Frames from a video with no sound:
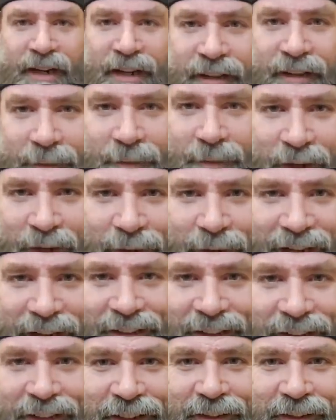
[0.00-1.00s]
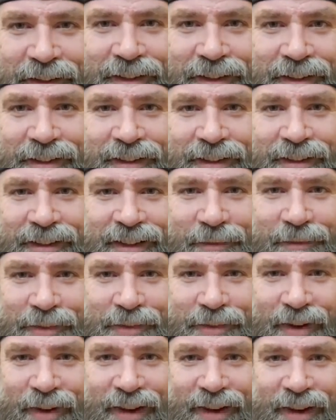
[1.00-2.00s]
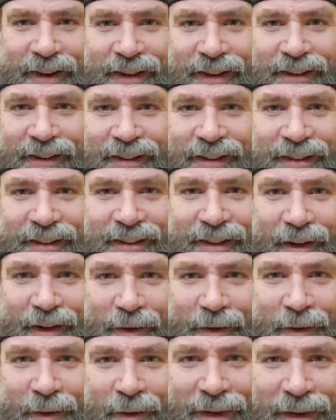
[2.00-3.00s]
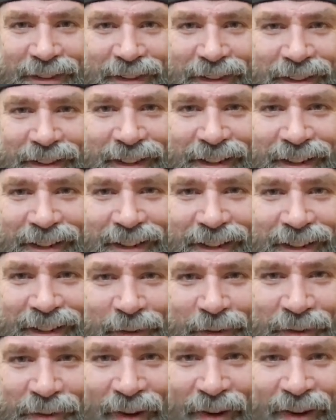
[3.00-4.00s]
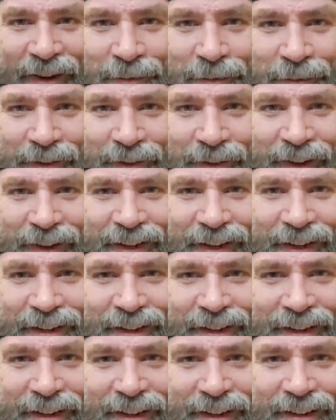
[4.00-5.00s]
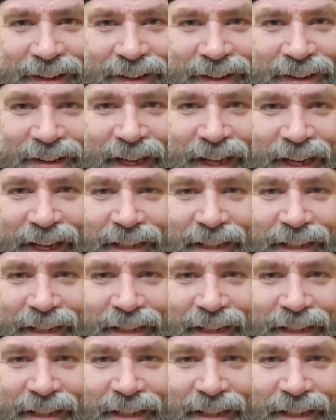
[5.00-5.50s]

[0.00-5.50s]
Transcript: Let me go back and look. I'm sorry. I'm going back to look. I'm sorry. I'm sorry. Eat the